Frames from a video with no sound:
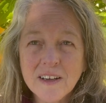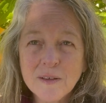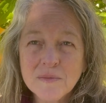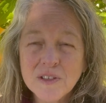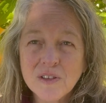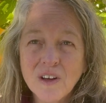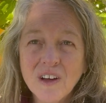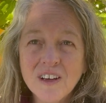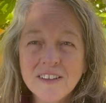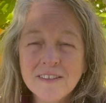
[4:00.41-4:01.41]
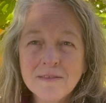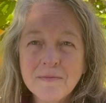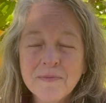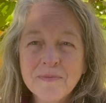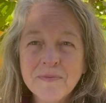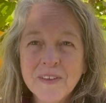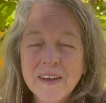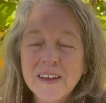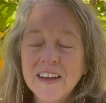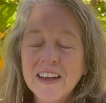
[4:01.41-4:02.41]
comes along?
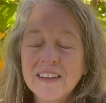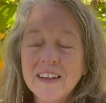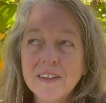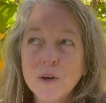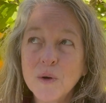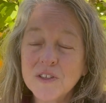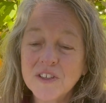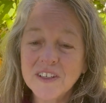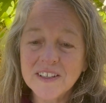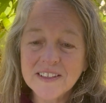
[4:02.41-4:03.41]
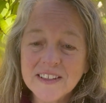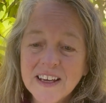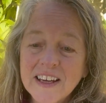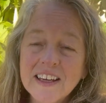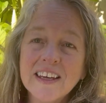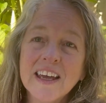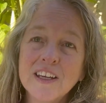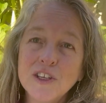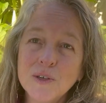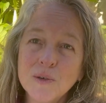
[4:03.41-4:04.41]
And then the question is,
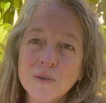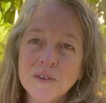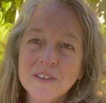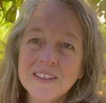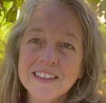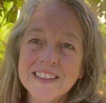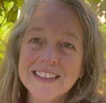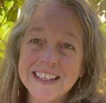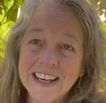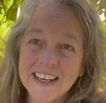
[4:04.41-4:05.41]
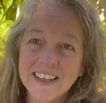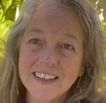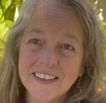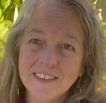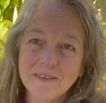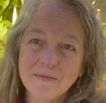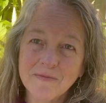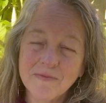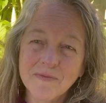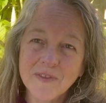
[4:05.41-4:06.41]
can you sustain it?
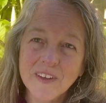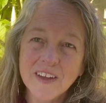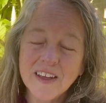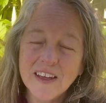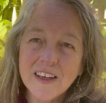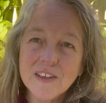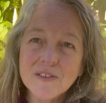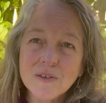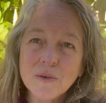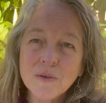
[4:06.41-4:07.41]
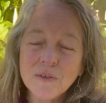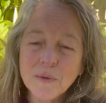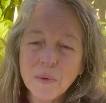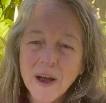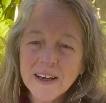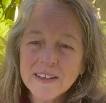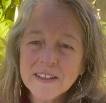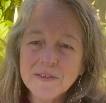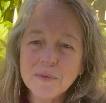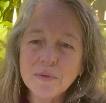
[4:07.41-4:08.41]
So the practice
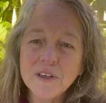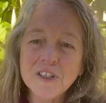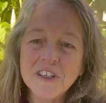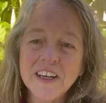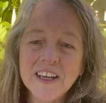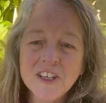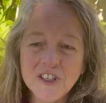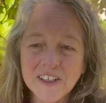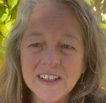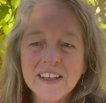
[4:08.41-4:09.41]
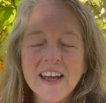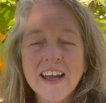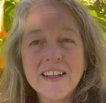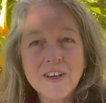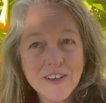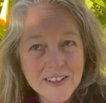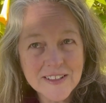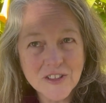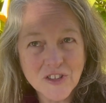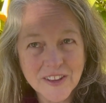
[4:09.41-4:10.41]
of appreciation, and there is
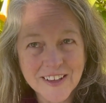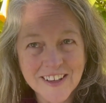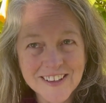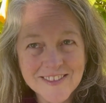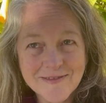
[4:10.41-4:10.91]
such a thing,